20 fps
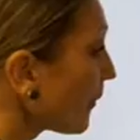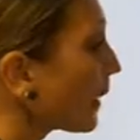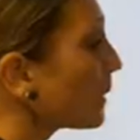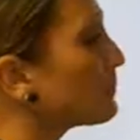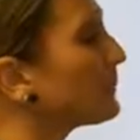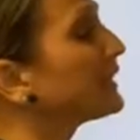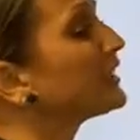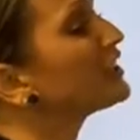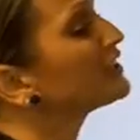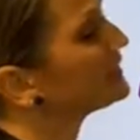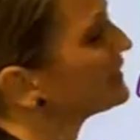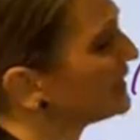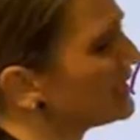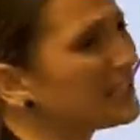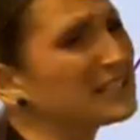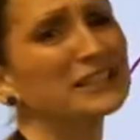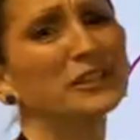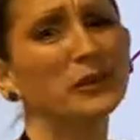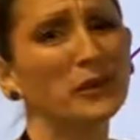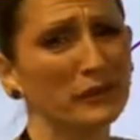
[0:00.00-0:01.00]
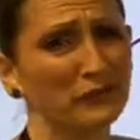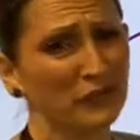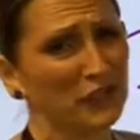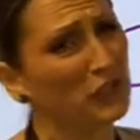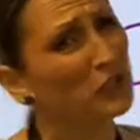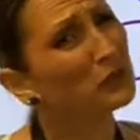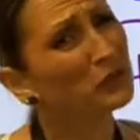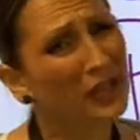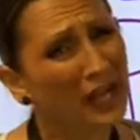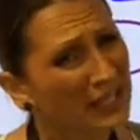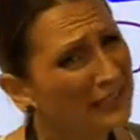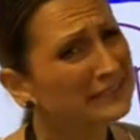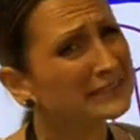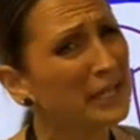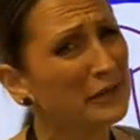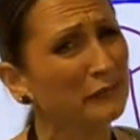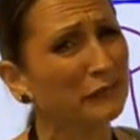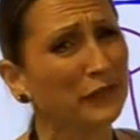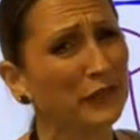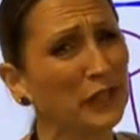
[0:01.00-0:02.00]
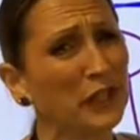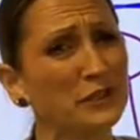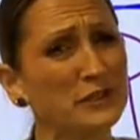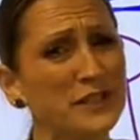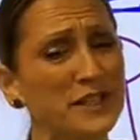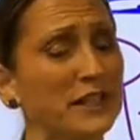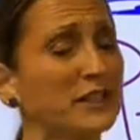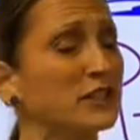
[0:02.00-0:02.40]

because it is a review concept for you 6th